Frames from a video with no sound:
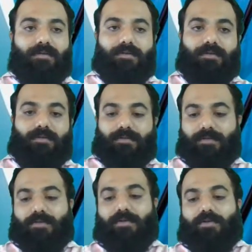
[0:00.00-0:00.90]
So
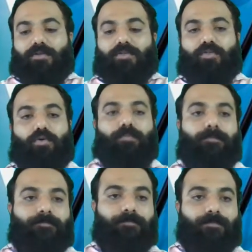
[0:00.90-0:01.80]

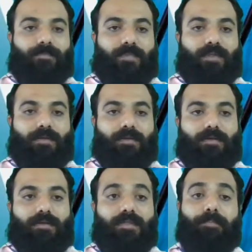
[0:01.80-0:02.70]
the pressure,
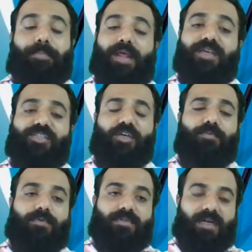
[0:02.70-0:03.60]
third correction, the
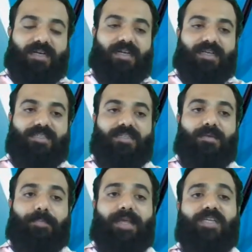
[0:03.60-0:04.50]
pressure below
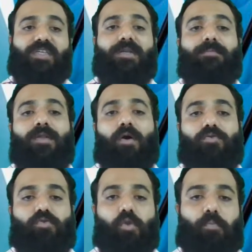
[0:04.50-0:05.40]
sloping flow
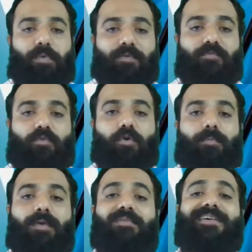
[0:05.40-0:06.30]
may be greater
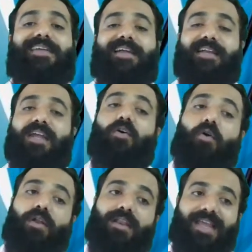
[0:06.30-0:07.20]
or less than the
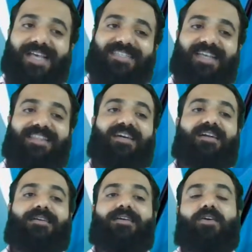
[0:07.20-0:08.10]
under of
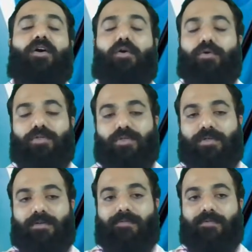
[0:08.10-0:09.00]
horizontal.
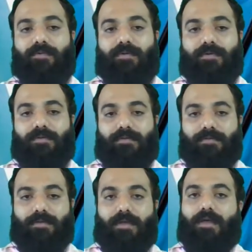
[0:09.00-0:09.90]

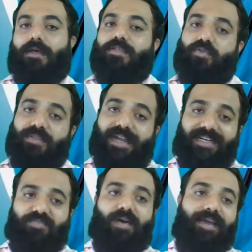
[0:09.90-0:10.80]
That's why the
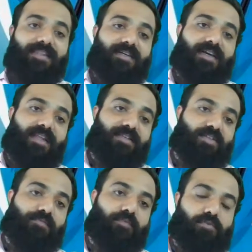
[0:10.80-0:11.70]
correction for slope is
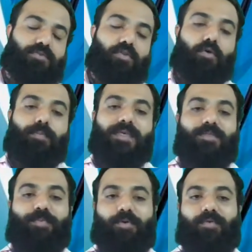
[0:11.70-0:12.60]
provided.
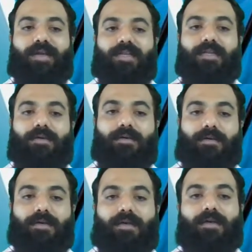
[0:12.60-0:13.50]

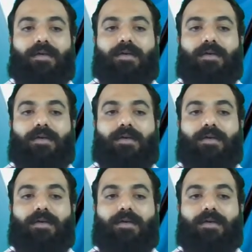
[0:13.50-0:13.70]
Clear?